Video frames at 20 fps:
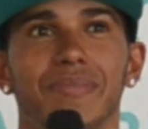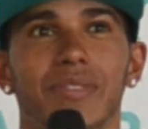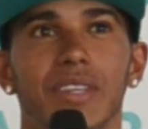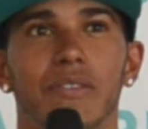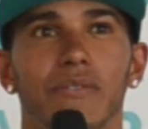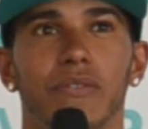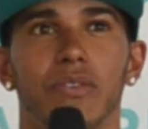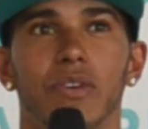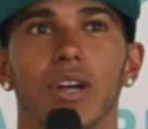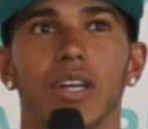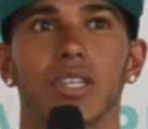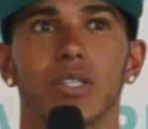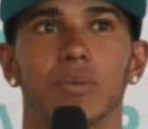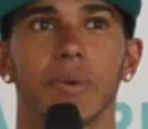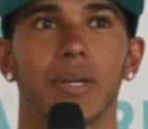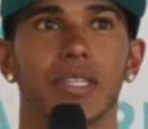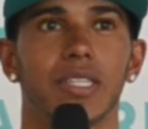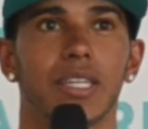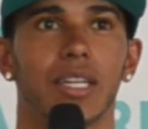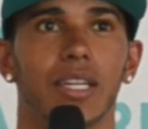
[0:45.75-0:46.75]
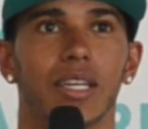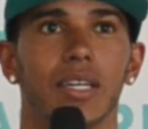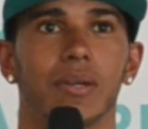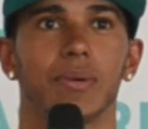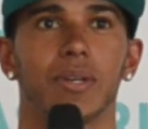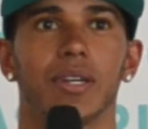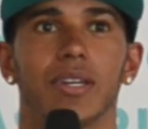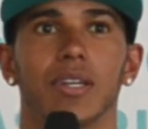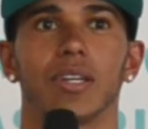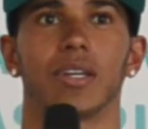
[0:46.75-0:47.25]
for us, basically,
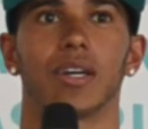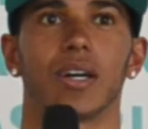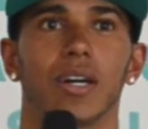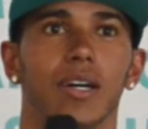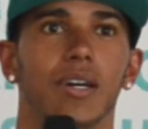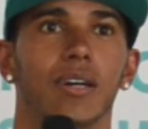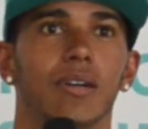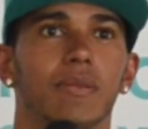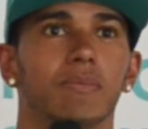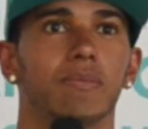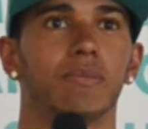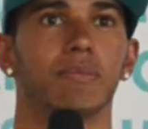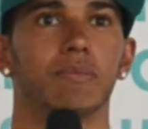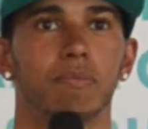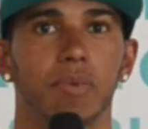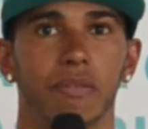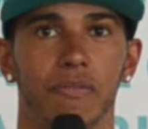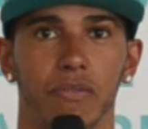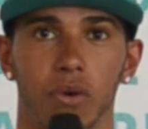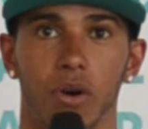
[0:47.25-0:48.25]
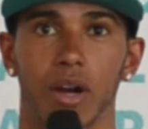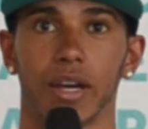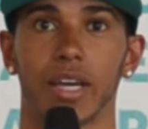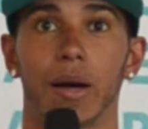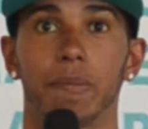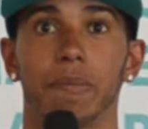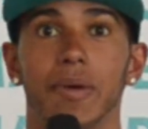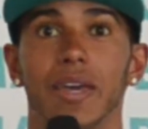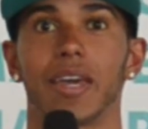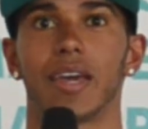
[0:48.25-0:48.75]
we uh, before I
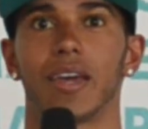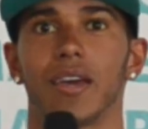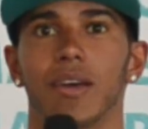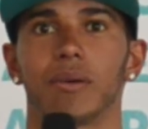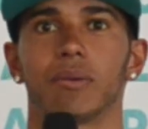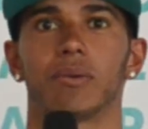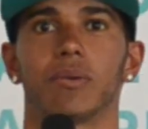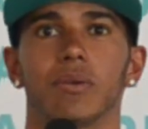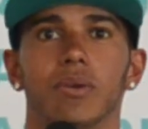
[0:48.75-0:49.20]
come here,